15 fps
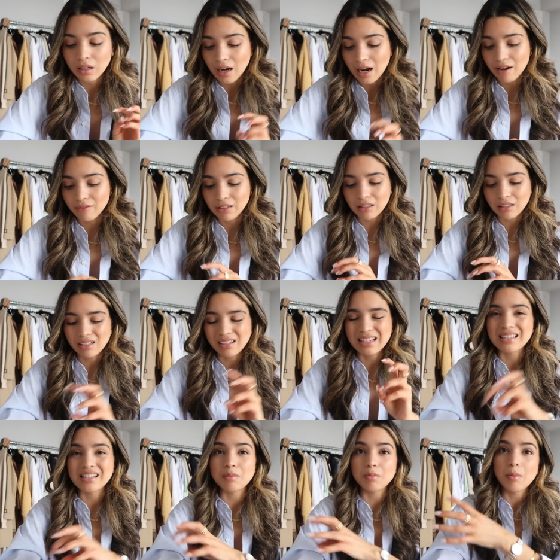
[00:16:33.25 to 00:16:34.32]
i have like little
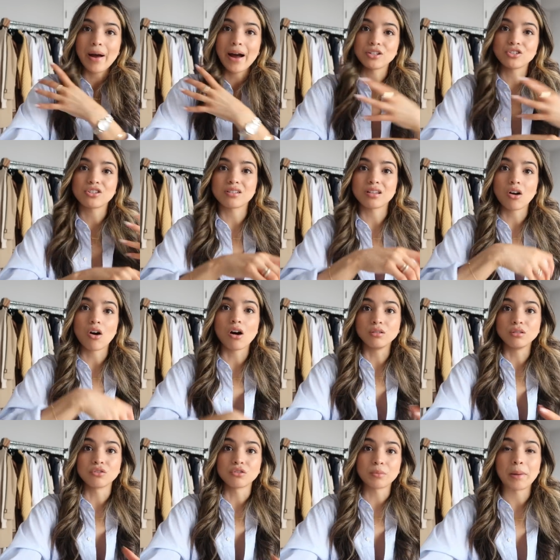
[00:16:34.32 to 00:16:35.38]
eczema patches like
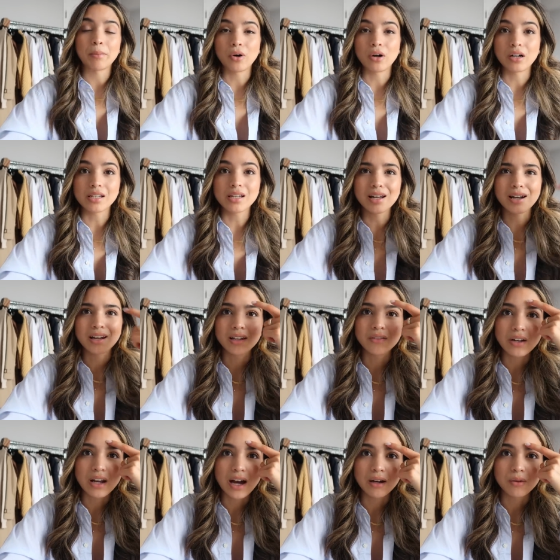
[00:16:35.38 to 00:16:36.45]
all over my body and i
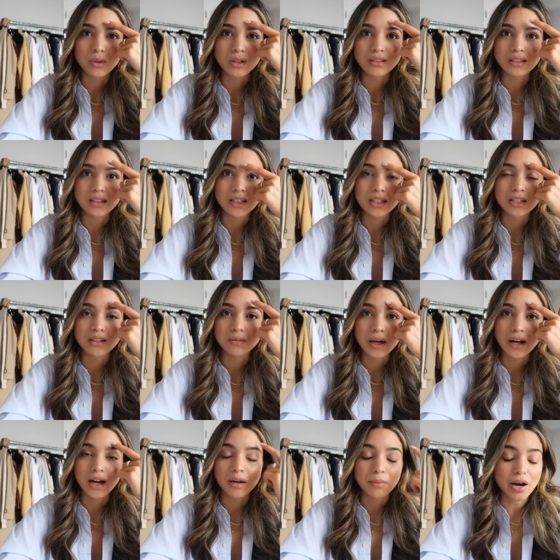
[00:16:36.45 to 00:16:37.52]
even had one here in
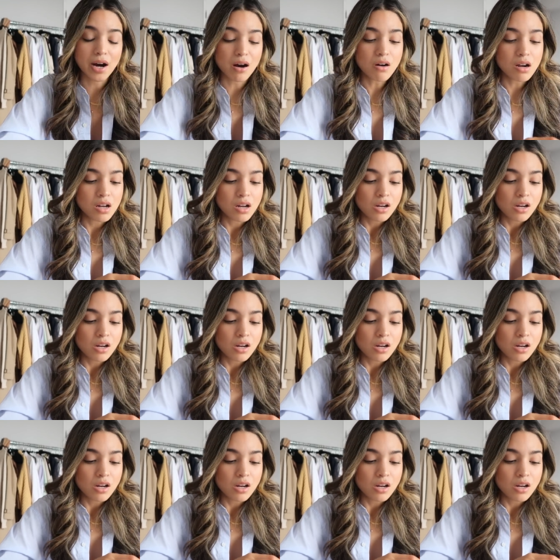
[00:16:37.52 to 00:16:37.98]
my eyebrow